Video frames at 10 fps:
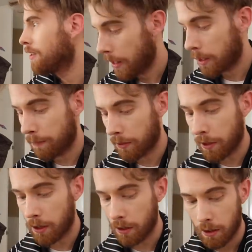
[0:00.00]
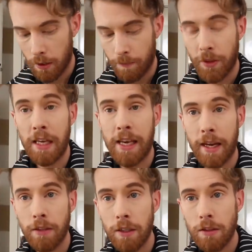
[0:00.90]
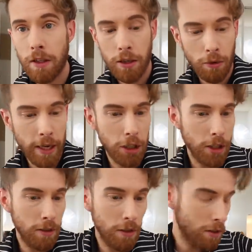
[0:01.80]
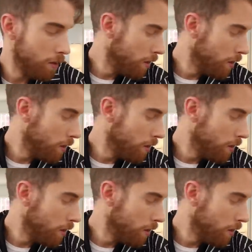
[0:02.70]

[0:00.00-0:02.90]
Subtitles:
Thank you for the guesses, the donations.